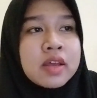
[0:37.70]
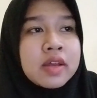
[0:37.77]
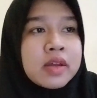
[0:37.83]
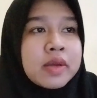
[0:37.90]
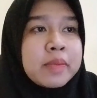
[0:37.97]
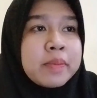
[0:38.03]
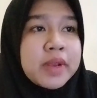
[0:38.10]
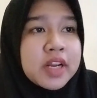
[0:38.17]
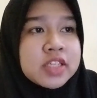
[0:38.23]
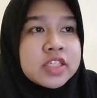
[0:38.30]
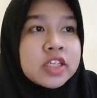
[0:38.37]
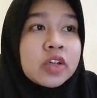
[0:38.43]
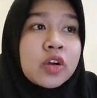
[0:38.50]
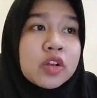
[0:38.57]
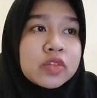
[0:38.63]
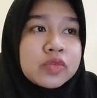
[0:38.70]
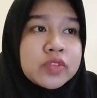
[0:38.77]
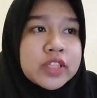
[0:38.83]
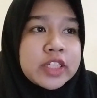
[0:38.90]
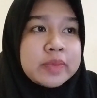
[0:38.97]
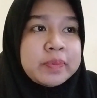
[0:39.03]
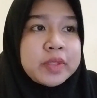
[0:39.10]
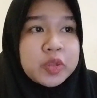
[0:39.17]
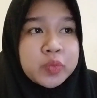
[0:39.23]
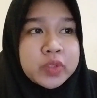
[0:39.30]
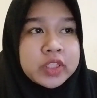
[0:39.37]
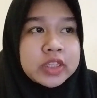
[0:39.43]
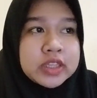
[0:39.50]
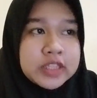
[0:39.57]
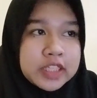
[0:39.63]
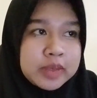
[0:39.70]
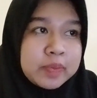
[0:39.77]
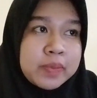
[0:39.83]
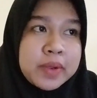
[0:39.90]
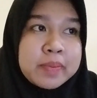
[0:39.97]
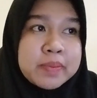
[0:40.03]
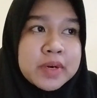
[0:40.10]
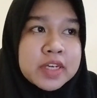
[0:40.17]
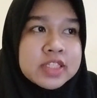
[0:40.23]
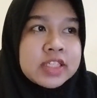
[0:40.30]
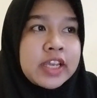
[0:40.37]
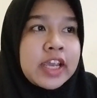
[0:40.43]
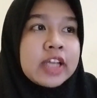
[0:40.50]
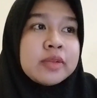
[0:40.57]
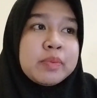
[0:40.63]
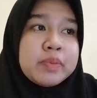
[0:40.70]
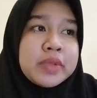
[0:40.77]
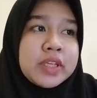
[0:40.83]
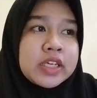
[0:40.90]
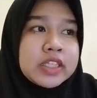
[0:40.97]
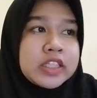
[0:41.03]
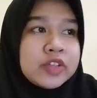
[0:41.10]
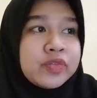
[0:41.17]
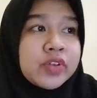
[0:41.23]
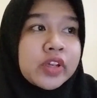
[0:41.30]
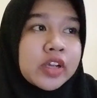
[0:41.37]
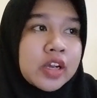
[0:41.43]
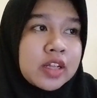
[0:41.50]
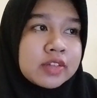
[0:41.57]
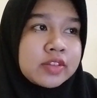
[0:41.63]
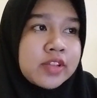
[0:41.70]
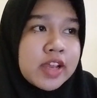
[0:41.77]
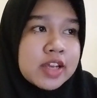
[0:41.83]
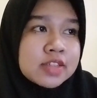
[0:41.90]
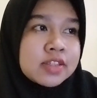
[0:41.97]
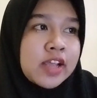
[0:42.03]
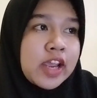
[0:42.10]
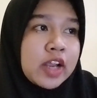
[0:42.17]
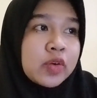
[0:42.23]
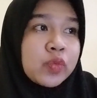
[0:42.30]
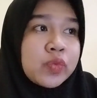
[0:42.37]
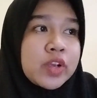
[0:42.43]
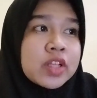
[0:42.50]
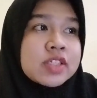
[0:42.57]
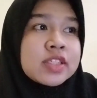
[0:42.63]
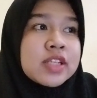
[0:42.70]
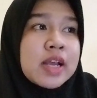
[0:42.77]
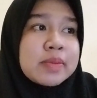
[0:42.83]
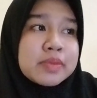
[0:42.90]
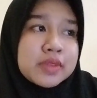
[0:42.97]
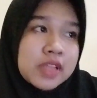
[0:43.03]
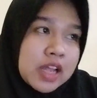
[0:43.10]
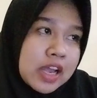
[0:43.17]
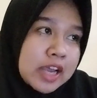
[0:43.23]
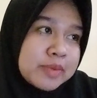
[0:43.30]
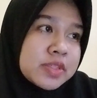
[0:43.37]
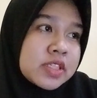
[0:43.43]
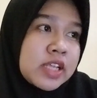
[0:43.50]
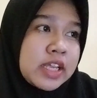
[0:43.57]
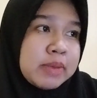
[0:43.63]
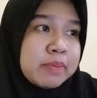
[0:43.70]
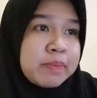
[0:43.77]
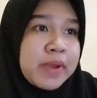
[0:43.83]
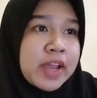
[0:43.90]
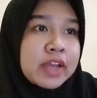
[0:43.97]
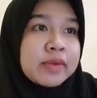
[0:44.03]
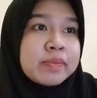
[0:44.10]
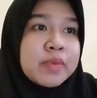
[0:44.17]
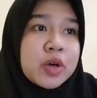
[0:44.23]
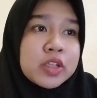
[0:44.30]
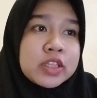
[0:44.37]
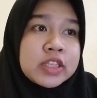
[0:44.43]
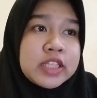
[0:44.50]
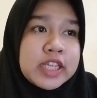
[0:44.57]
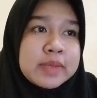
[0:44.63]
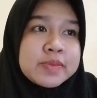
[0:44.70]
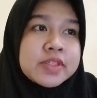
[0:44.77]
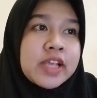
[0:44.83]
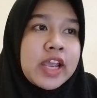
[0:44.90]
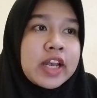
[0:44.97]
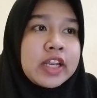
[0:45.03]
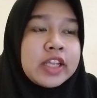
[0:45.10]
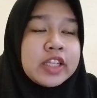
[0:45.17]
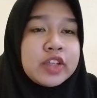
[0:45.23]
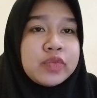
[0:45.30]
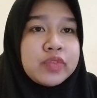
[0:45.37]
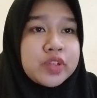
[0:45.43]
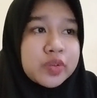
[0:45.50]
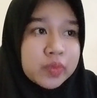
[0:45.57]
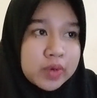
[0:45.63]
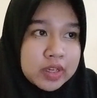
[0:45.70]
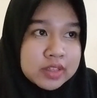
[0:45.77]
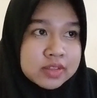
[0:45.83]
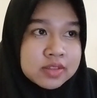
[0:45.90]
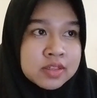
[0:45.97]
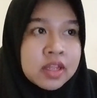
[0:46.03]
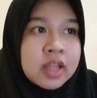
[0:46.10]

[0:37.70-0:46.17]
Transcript: Managing conflict between team members can be a difficult task and will sometimes impact both teams and individuals.